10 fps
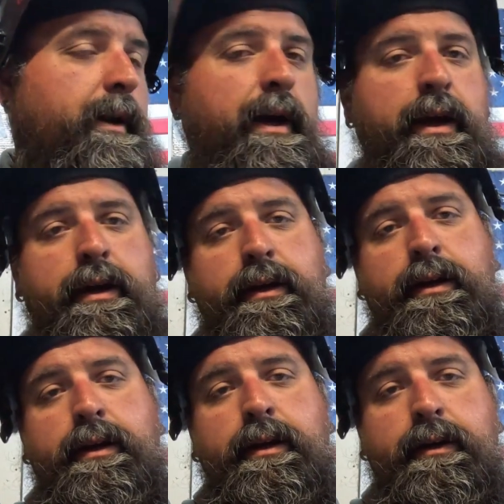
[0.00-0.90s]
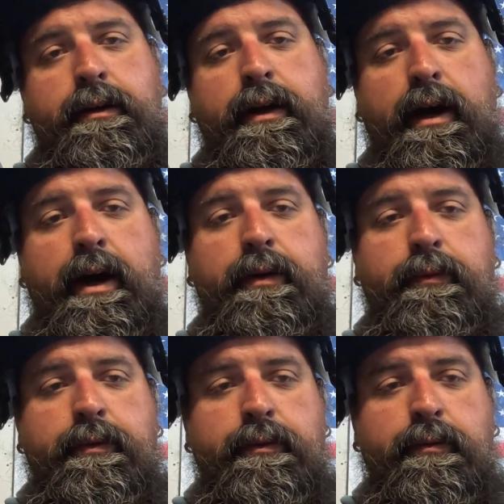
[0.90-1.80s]
I got
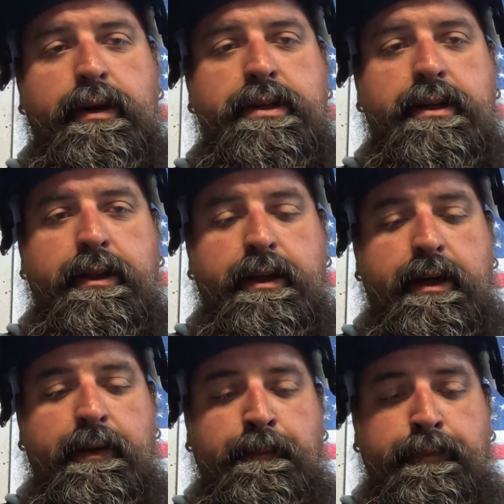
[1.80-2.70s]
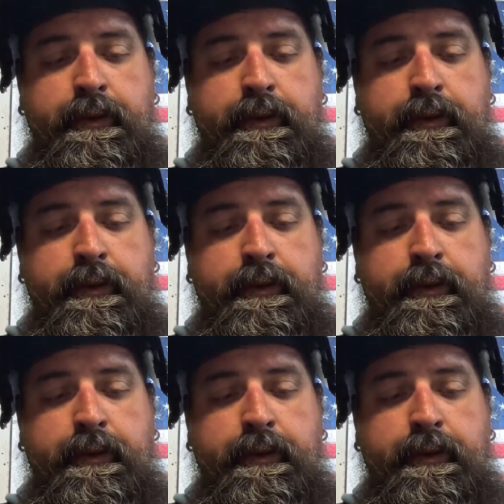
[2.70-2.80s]
recently,